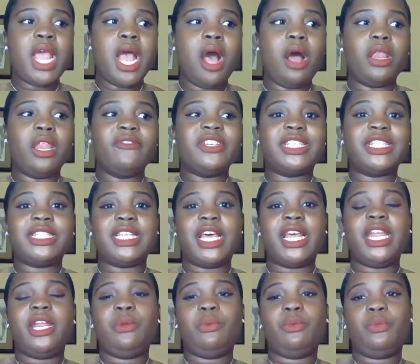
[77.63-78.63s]
all of a
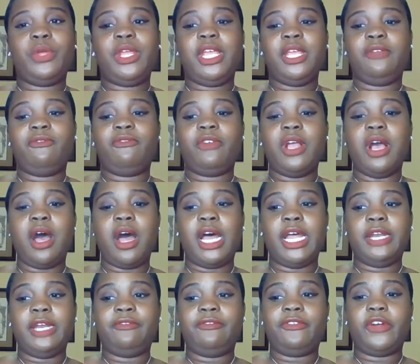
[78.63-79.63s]
sudden we've
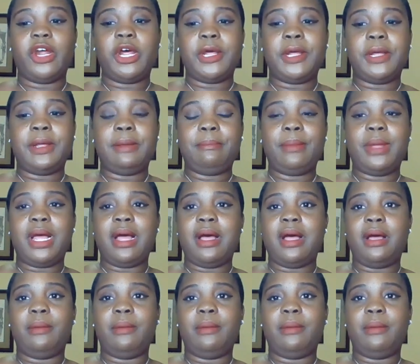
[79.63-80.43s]
gone from